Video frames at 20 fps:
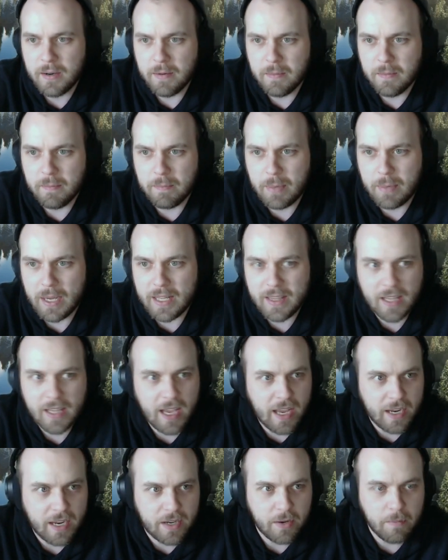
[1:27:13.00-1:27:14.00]
But
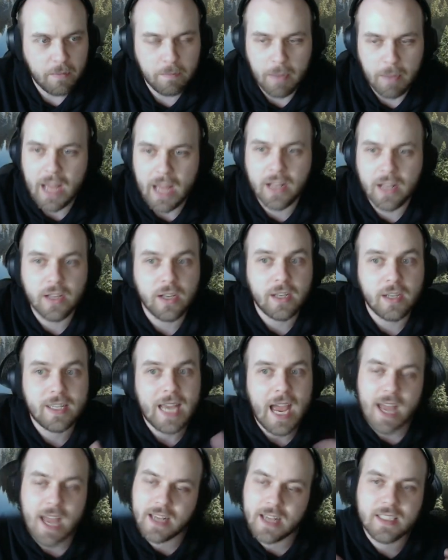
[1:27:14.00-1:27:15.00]
like, by
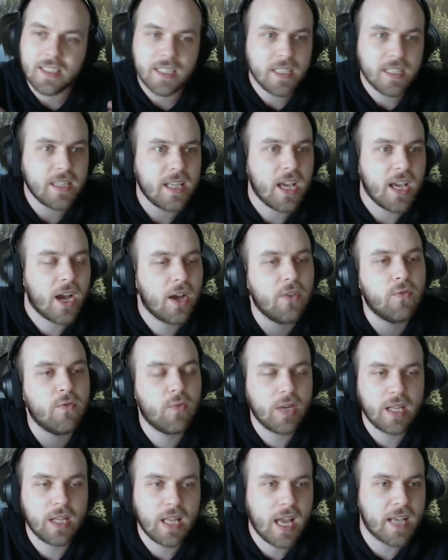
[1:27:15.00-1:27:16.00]
taxing the
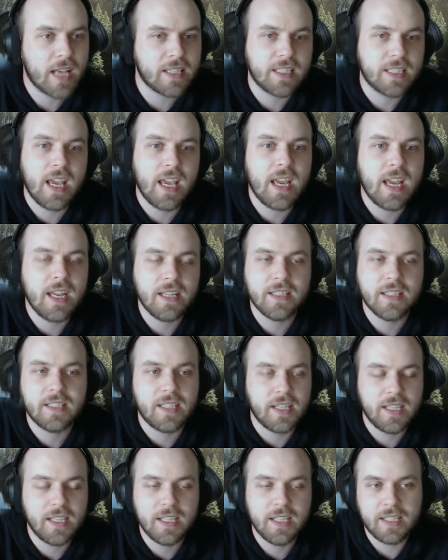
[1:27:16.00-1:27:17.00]
unrealized gains
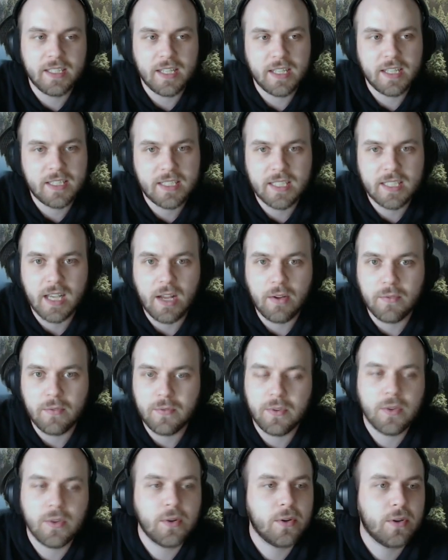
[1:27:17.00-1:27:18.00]
itself,
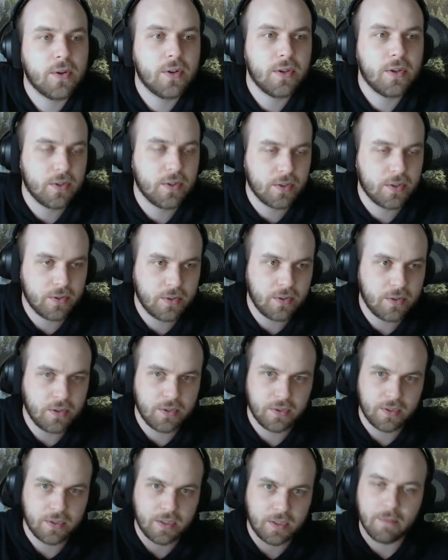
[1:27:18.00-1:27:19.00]
you're
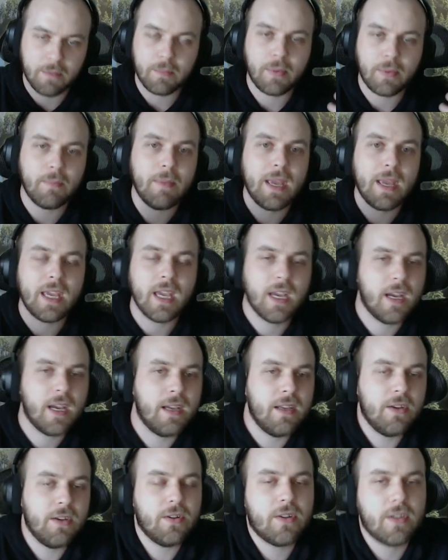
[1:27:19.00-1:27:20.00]
making
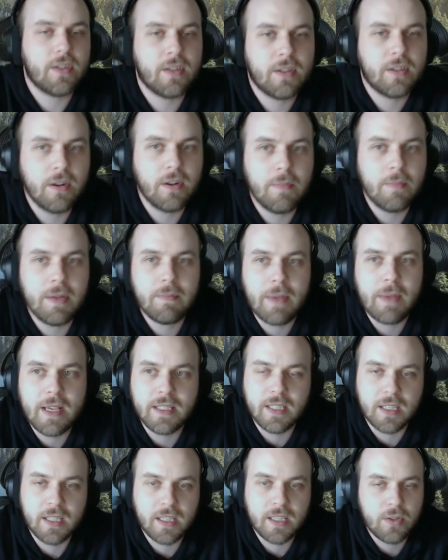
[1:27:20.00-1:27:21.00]
it, you're going to be
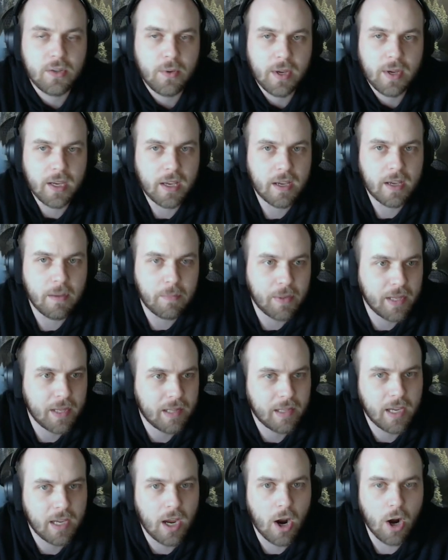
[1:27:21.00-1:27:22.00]
basically doing a
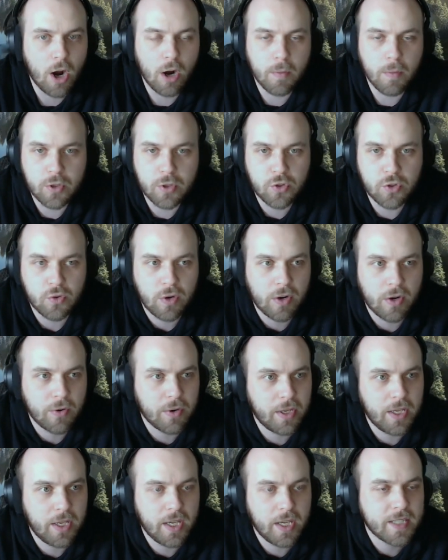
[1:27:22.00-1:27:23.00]
completely
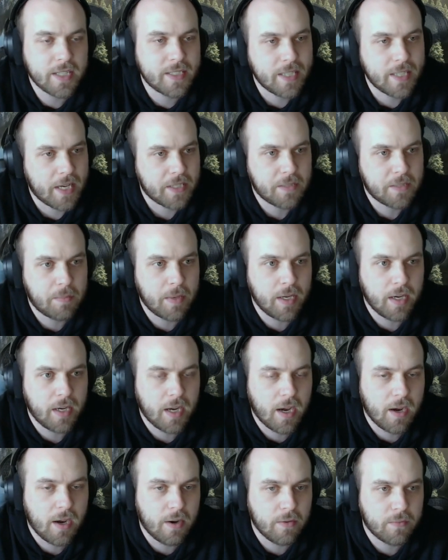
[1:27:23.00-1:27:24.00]
arbitrary assessment
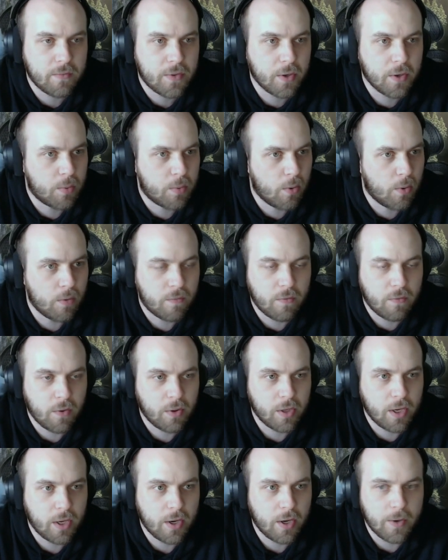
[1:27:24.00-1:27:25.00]
of their
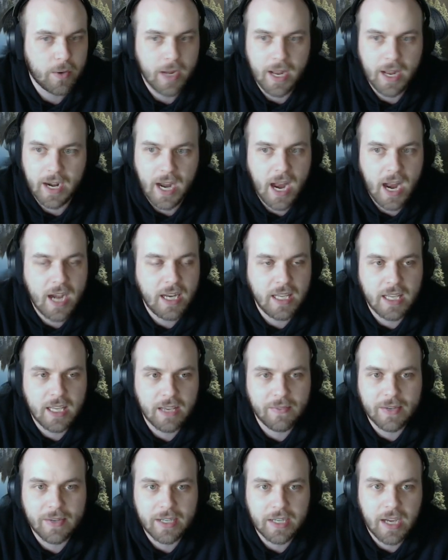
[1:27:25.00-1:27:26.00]
portfolio at any
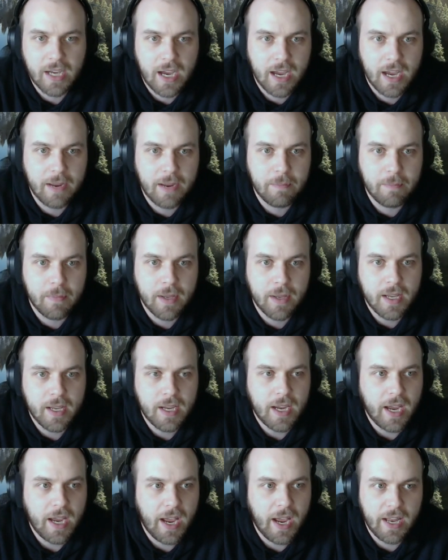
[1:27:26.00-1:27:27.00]
given time
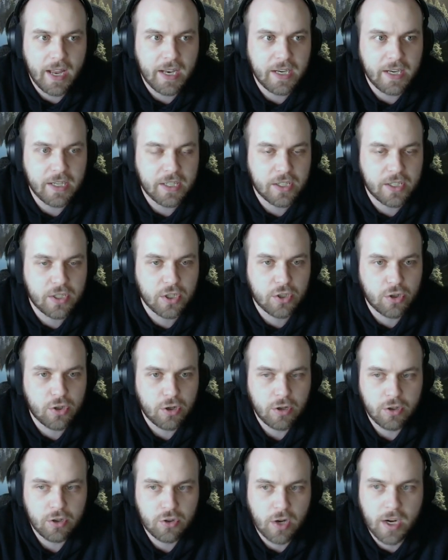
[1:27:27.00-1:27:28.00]
and
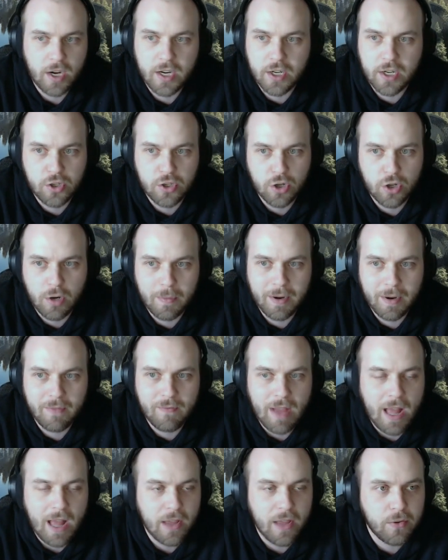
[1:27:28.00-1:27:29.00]
trying to determine a
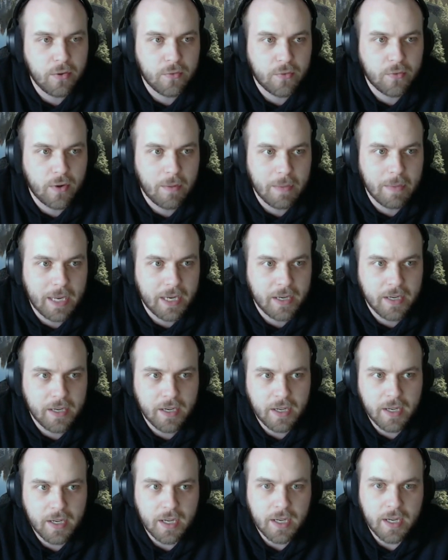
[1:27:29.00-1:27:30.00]
value from it
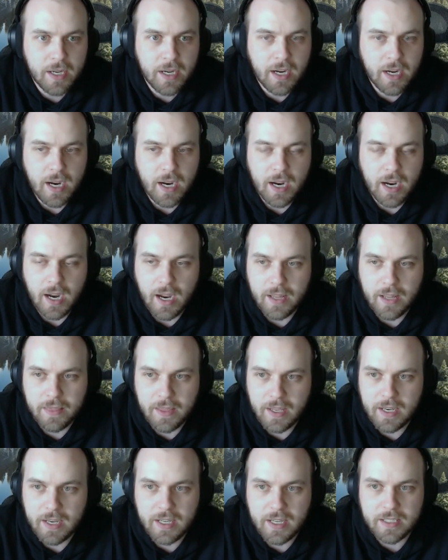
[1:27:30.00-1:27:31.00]

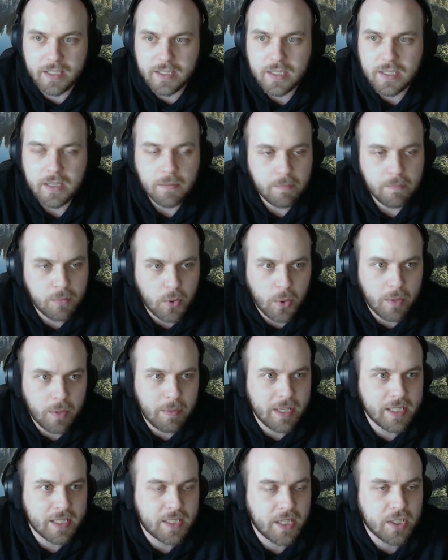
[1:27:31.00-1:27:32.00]
that is going to
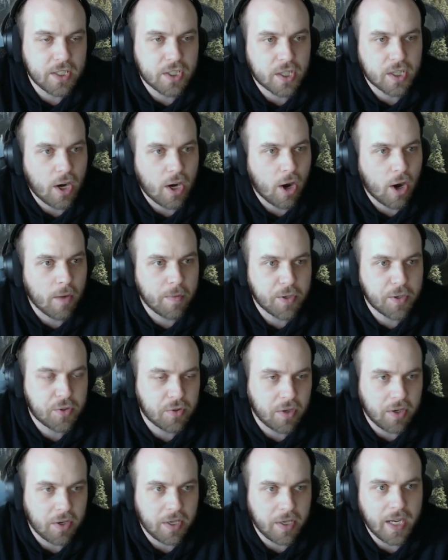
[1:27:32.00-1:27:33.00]
be essentially
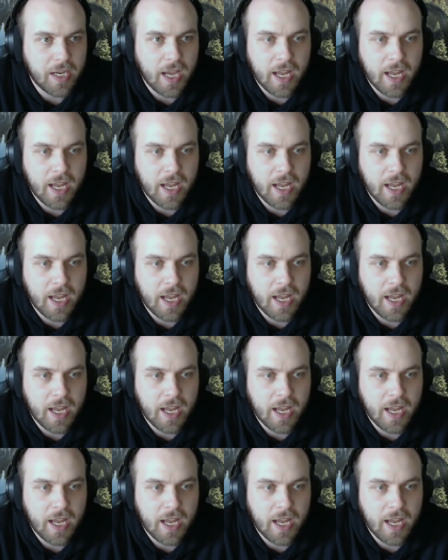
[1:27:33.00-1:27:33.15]
arbitrary.